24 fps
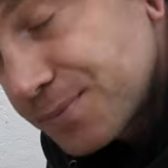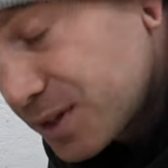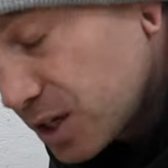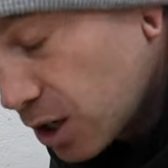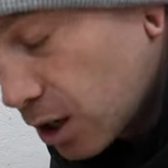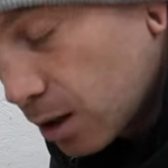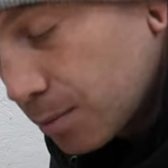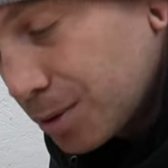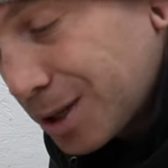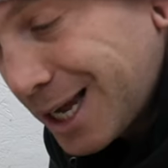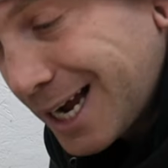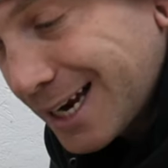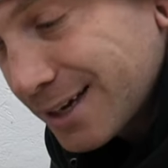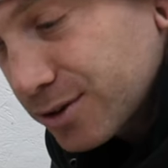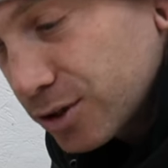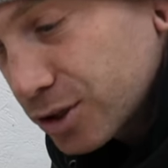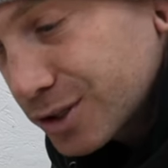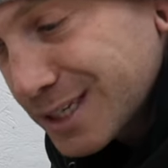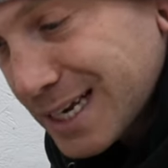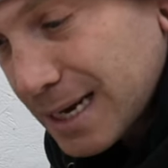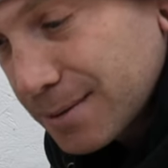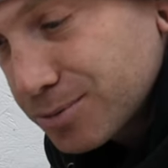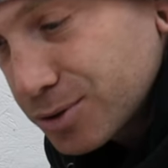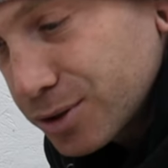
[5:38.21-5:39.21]
The all black
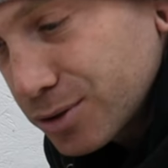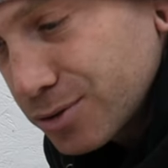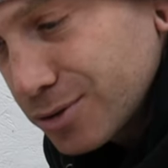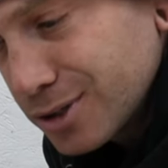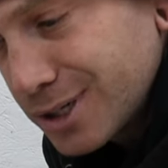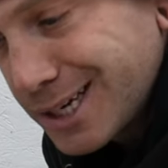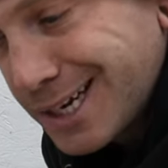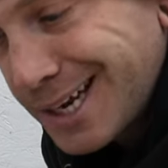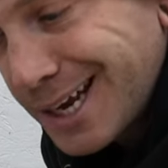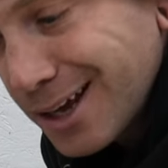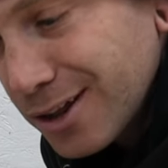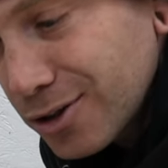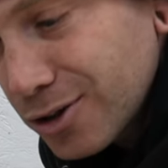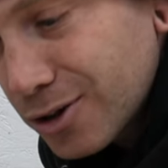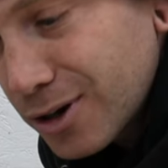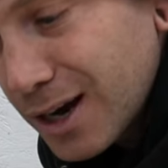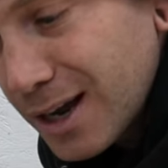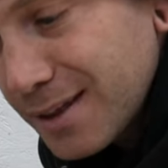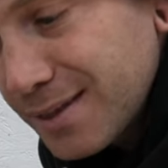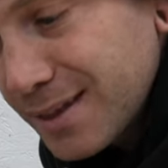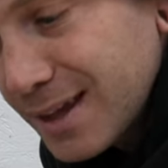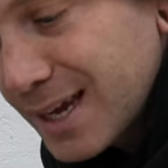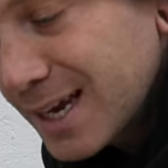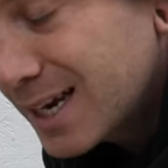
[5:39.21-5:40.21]
looks absolutely killer,
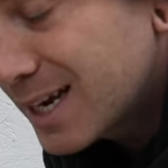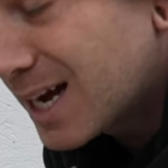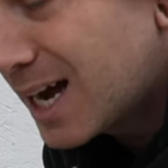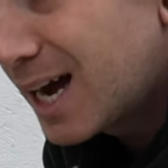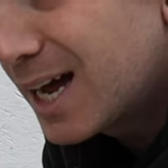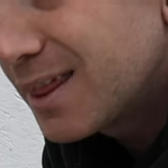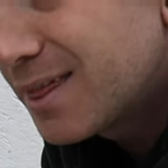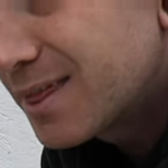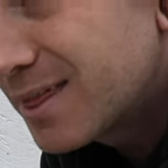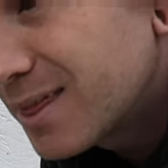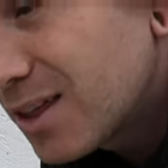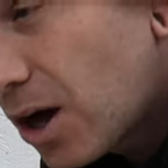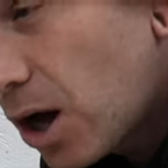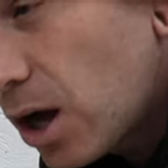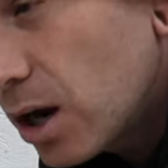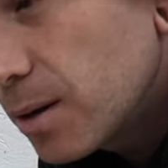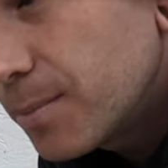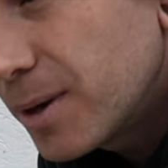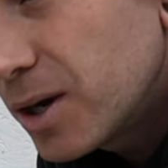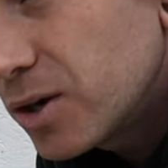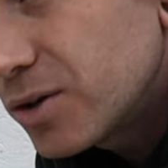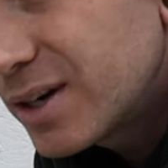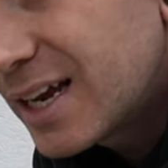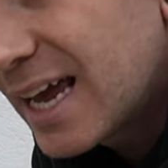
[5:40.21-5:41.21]
I think. I thought
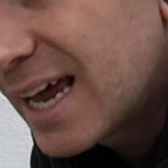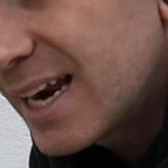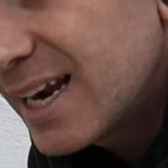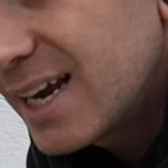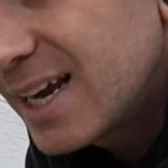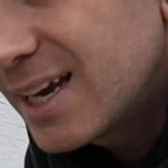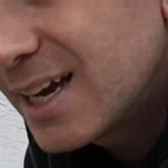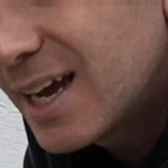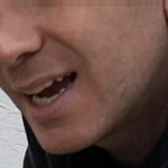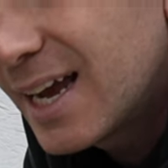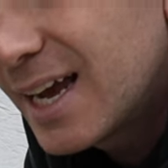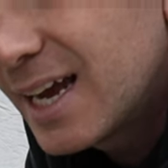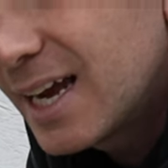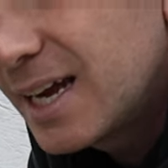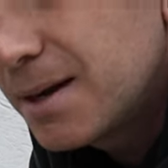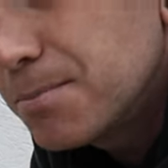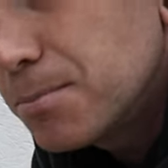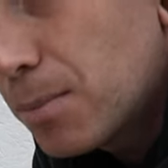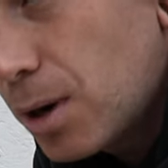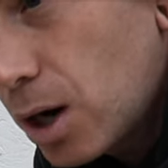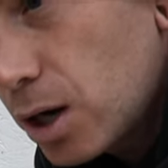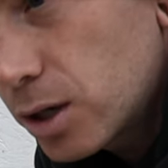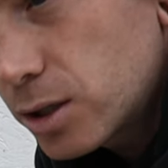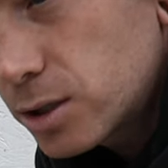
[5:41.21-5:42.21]
about getting a
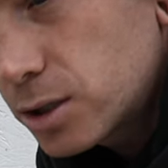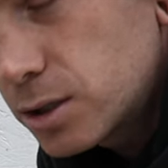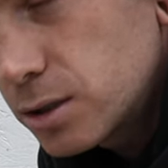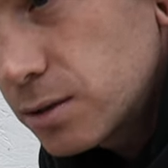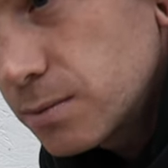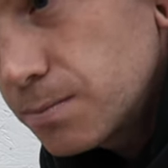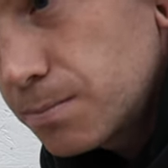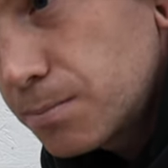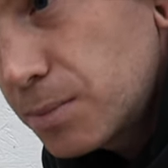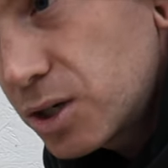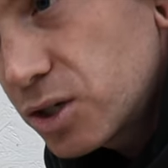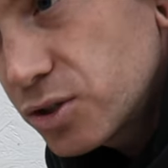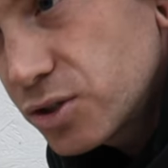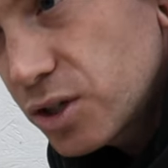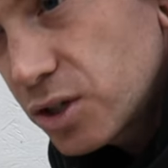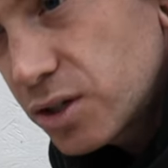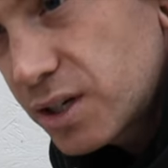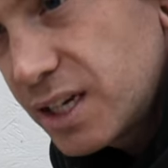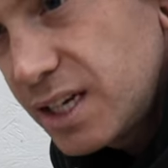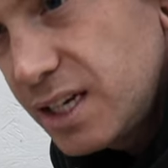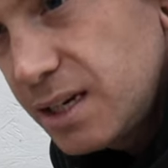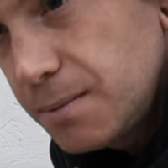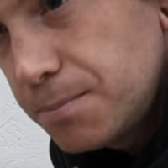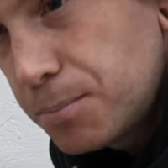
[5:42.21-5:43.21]
modern
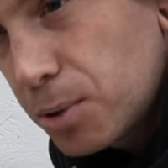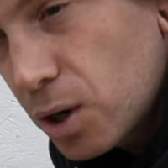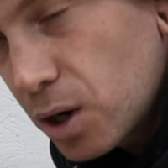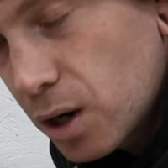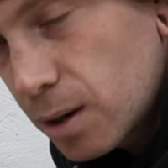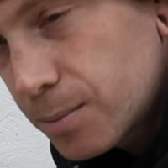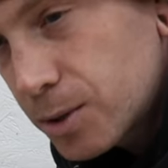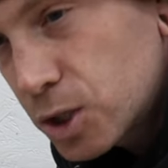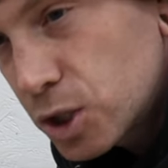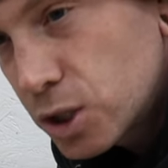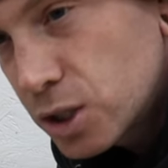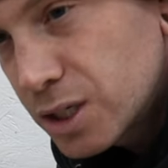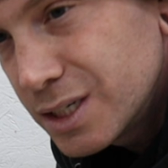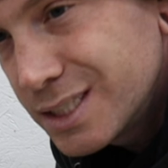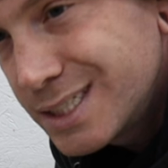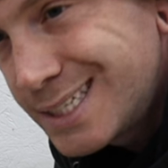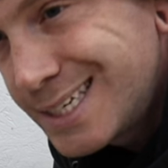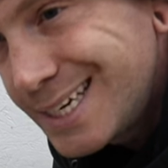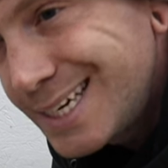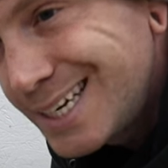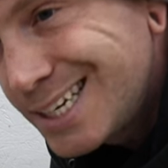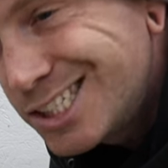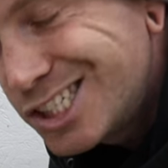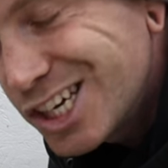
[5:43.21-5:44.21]
Marzocchi Bomber
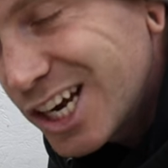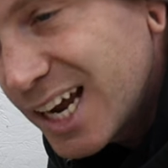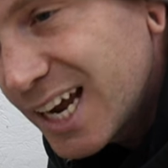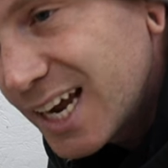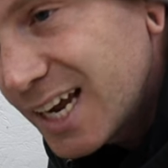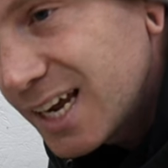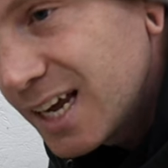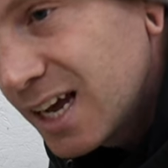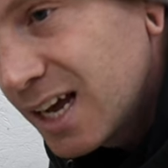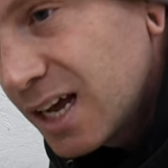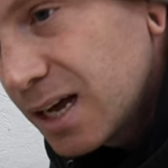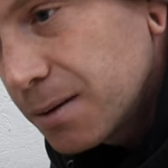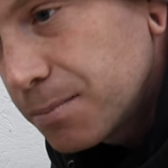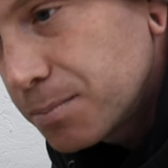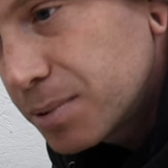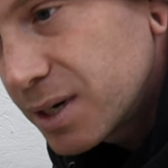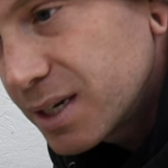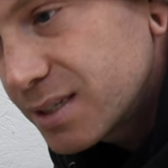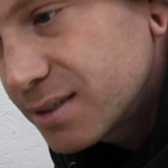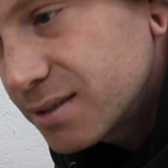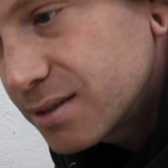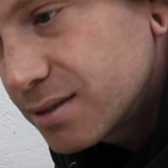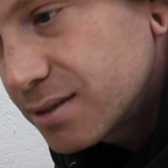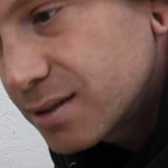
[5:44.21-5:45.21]
DJ,
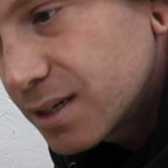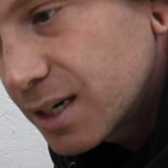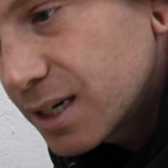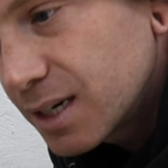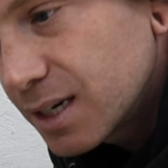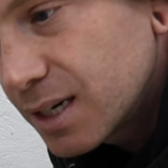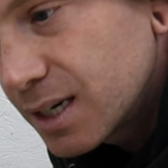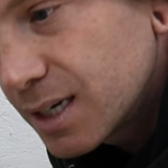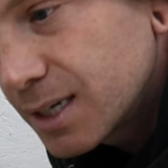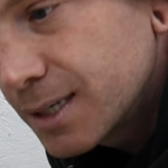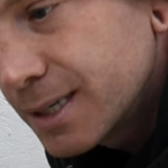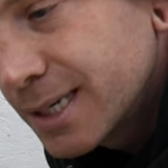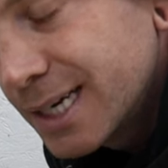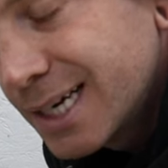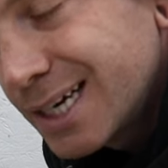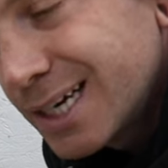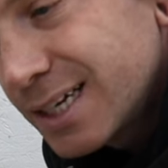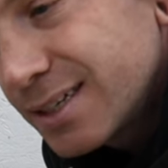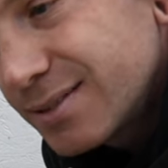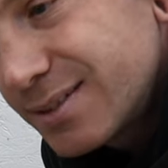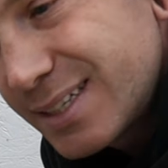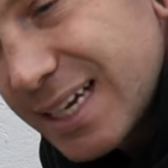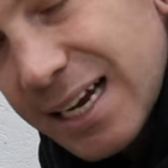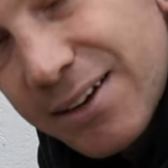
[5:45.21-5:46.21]
but uh,
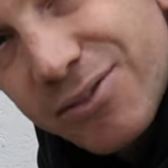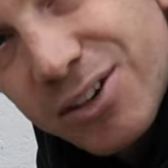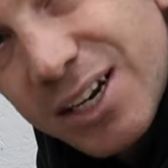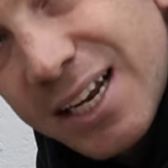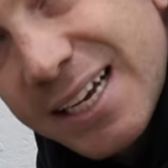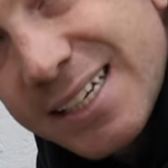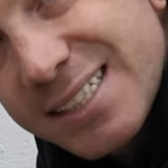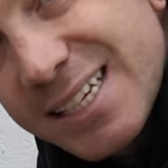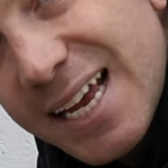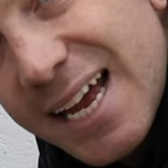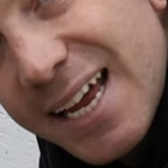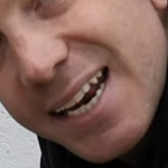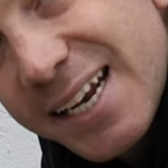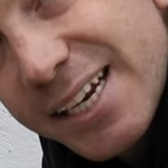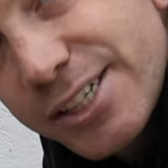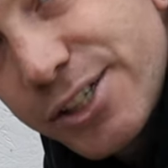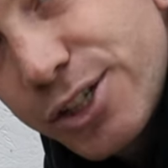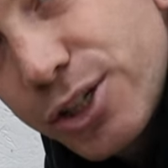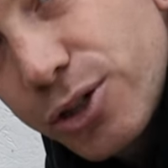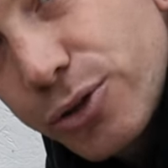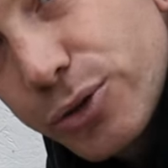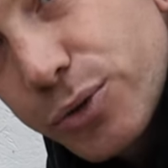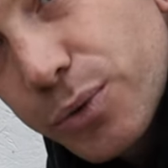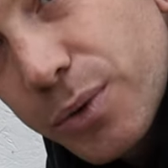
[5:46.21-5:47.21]
Devin has had
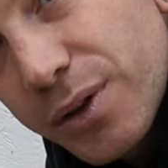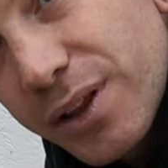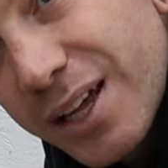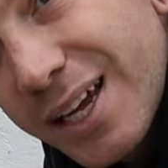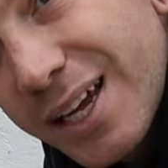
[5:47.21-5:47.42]
issues with